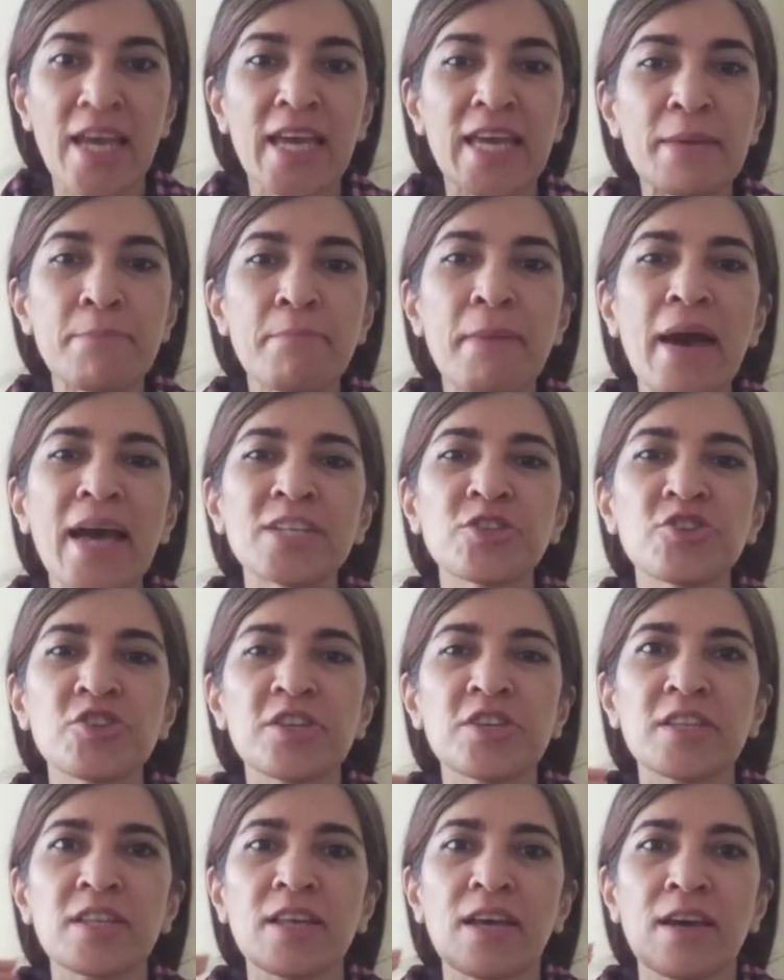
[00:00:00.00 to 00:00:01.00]

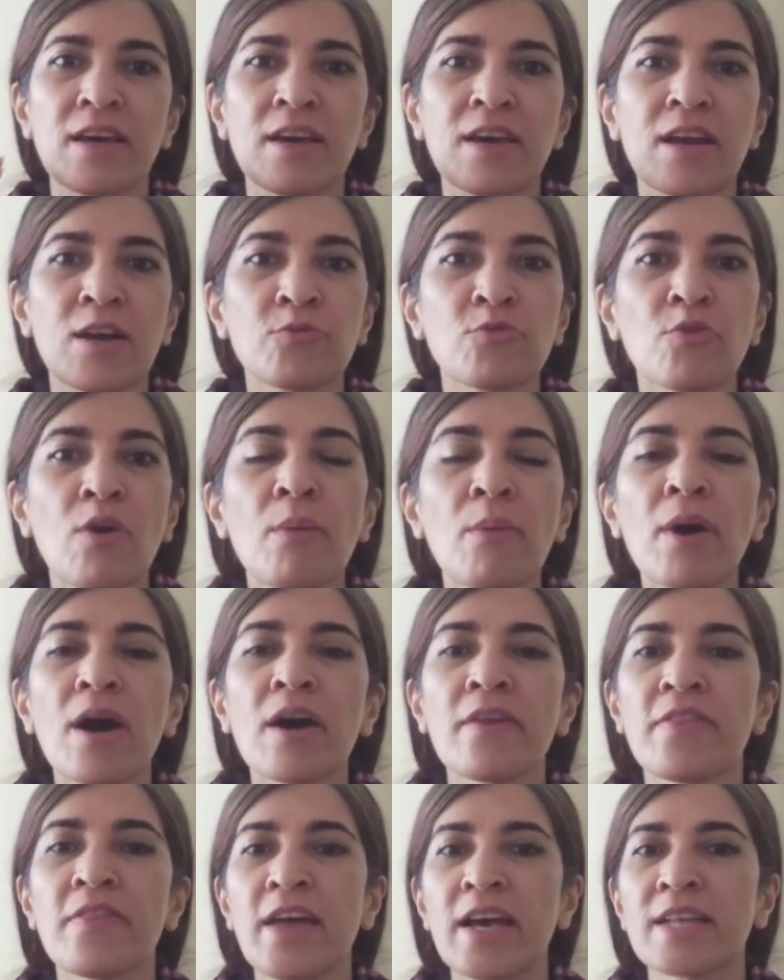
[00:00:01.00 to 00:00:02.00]
Imagine a
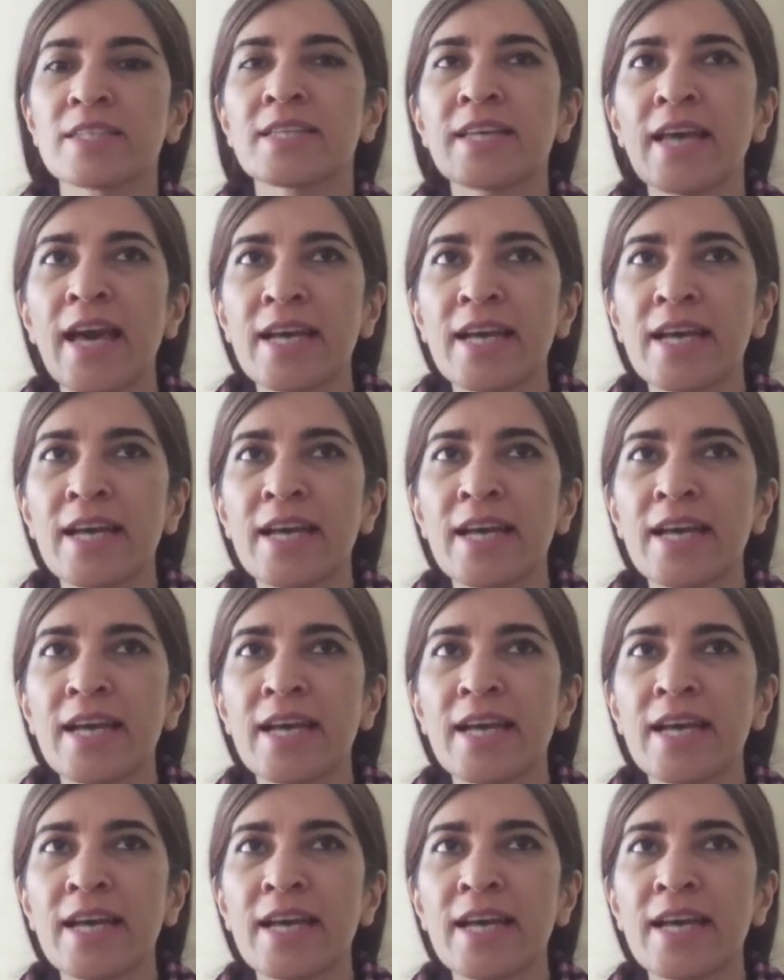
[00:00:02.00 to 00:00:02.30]
robot that